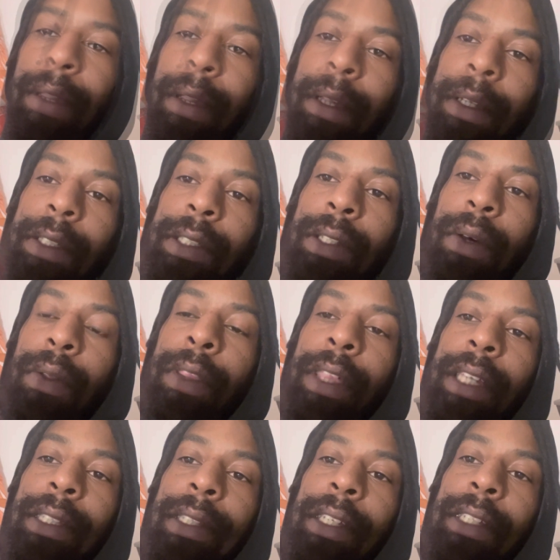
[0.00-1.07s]
So
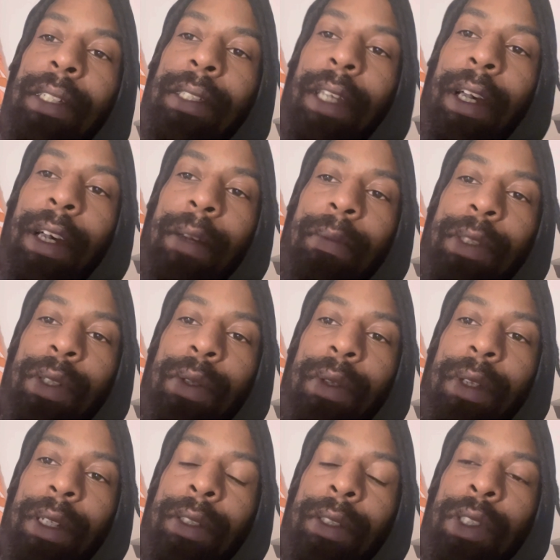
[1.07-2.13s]
this leads us up to
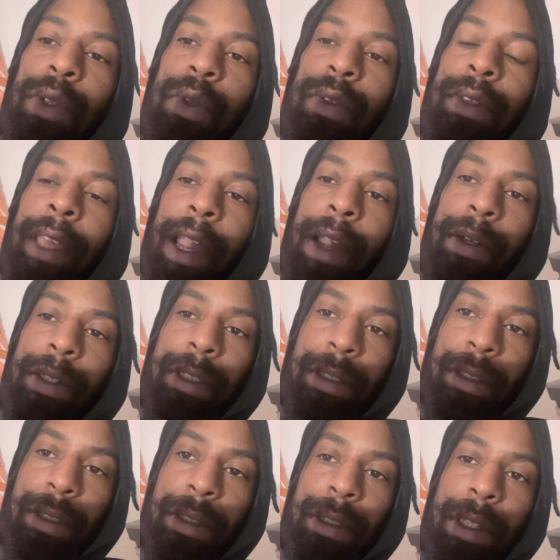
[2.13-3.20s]
the
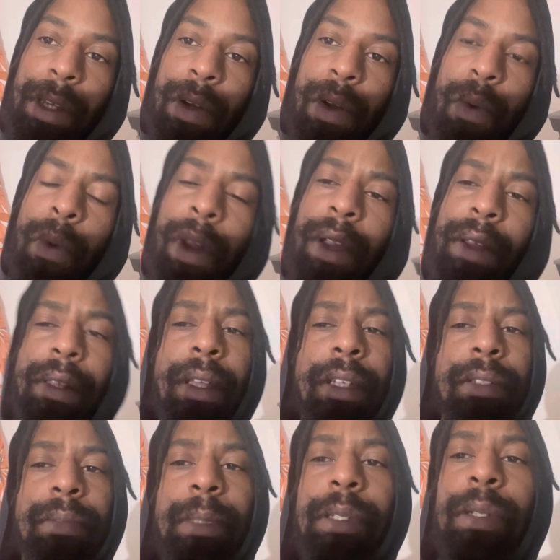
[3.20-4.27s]
2000s, around like
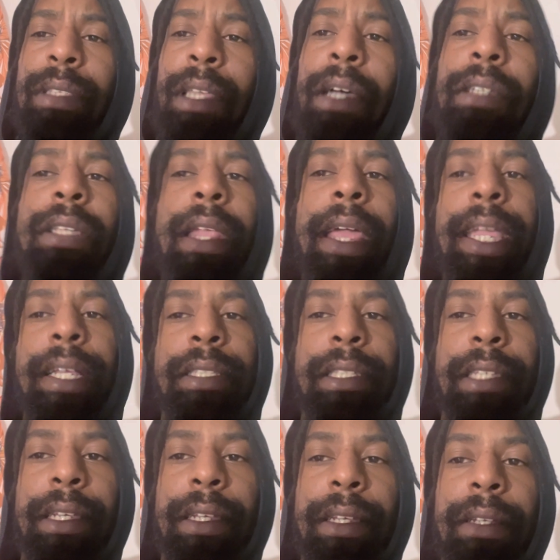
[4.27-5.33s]

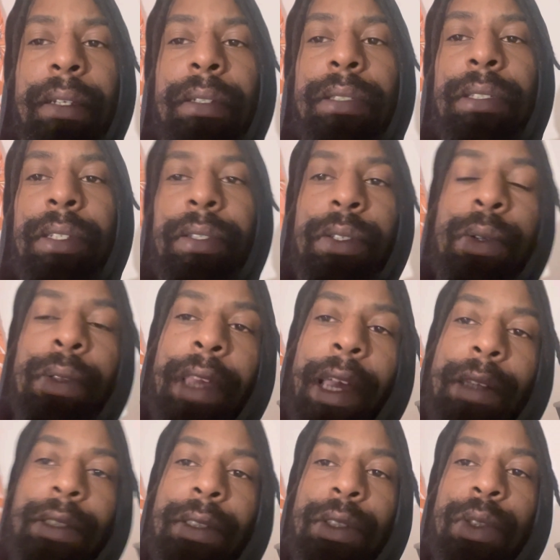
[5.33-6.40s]
2018 to
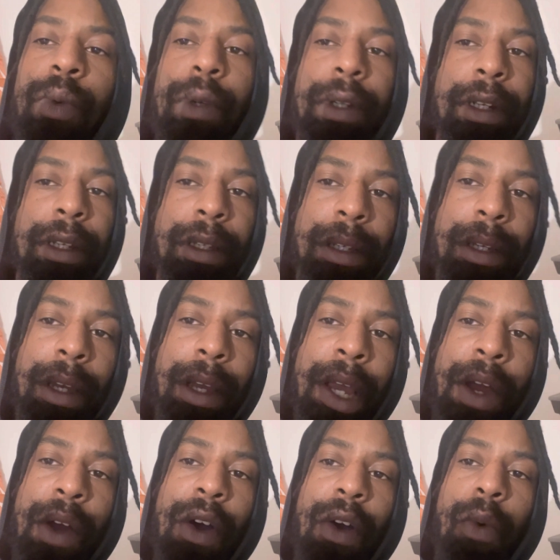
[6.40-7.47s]
2020,
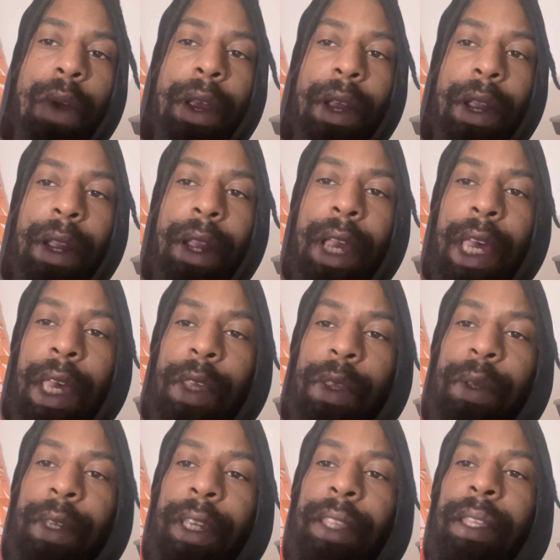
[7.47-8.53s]
where you
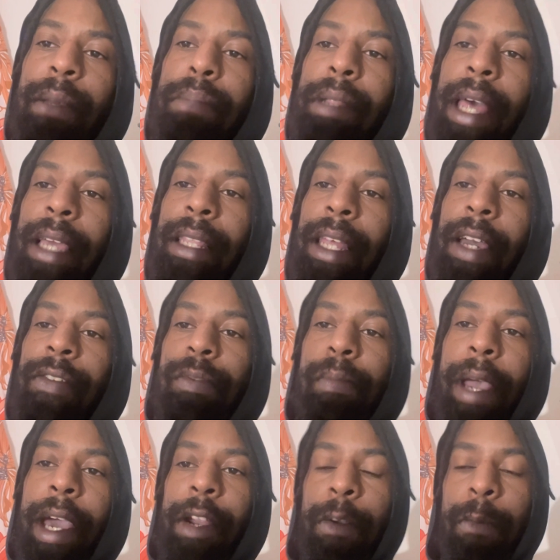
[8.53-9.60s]
get the Black Lives
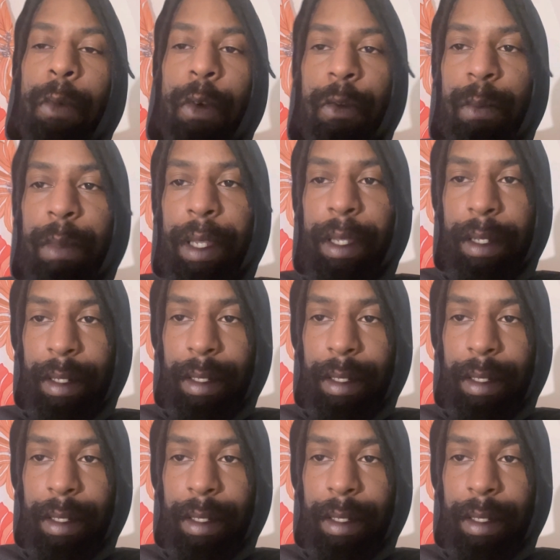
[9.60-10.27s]
Matter movement.